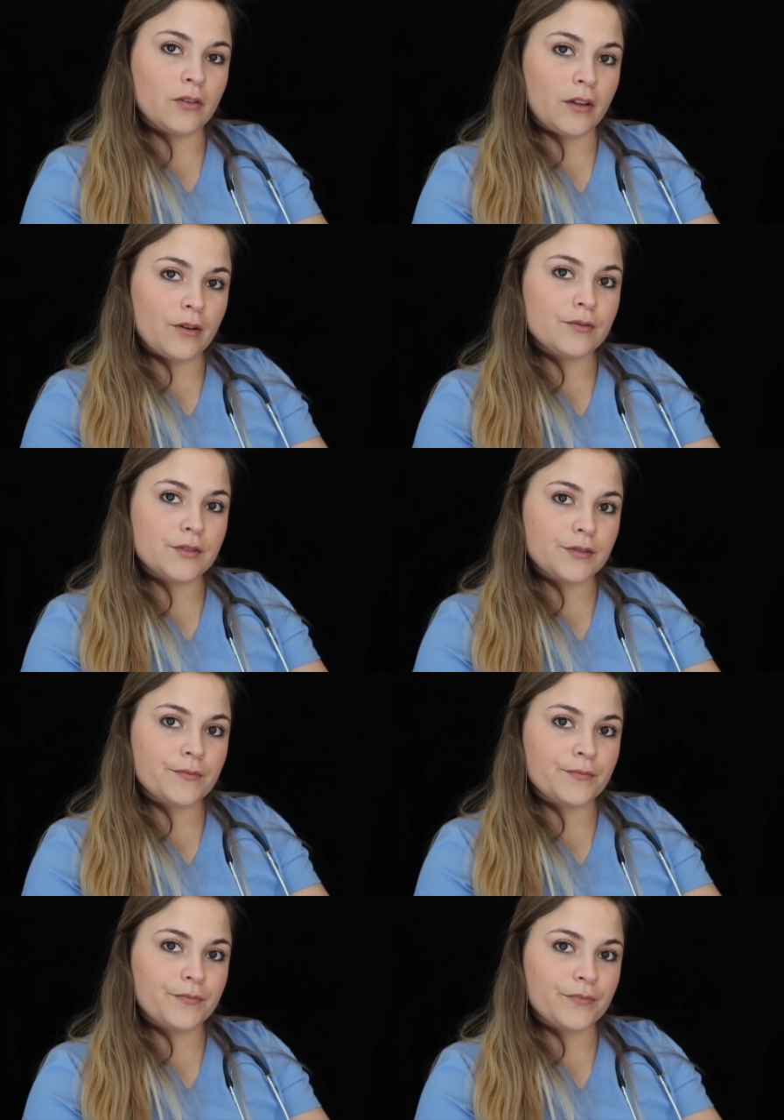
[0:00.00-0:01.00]
Feel
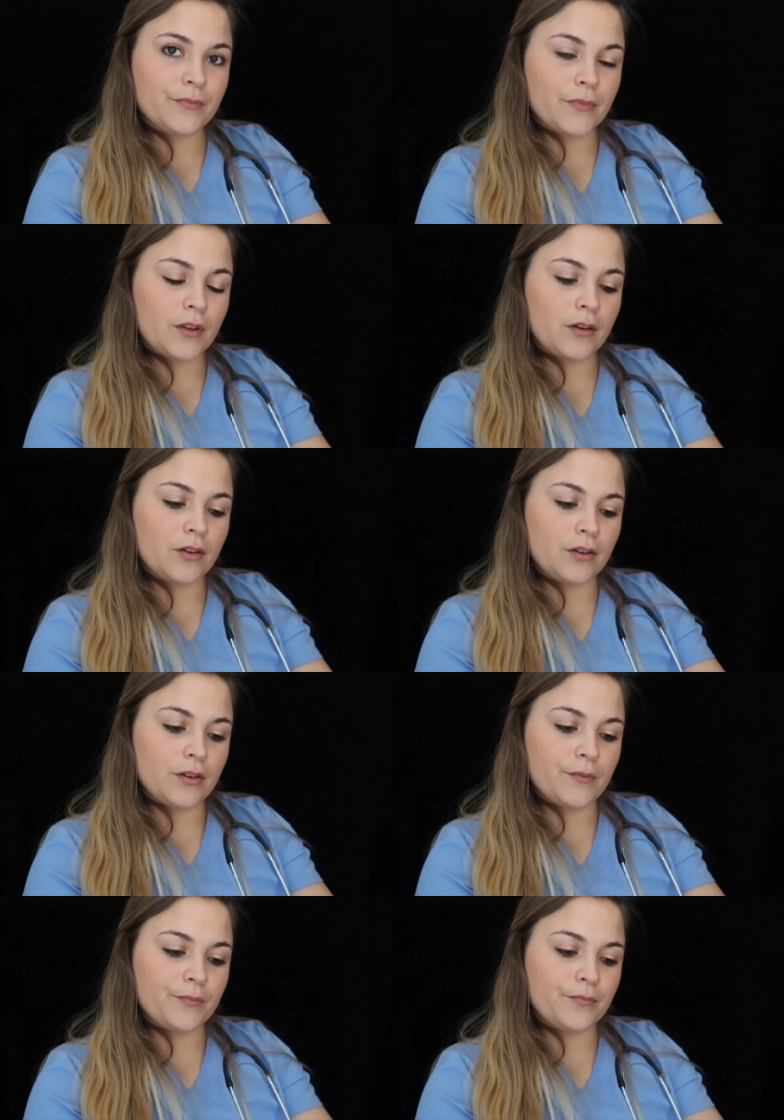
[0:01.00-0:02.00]
those?
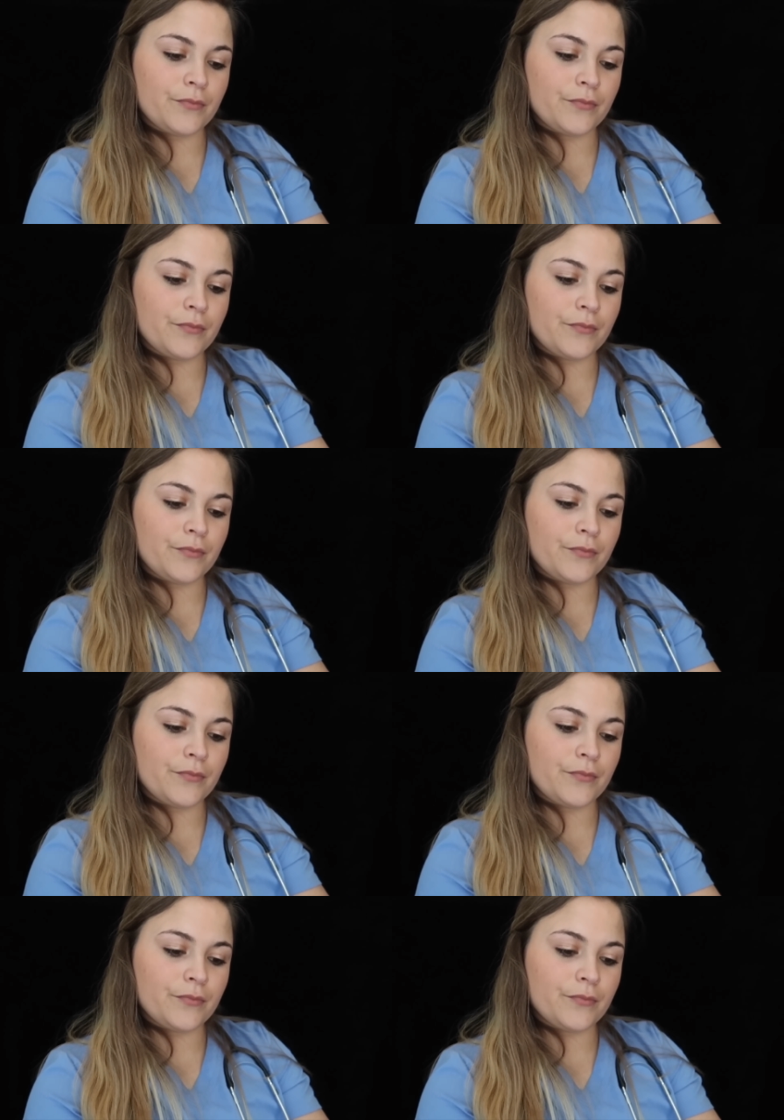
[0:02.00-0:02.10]
Good.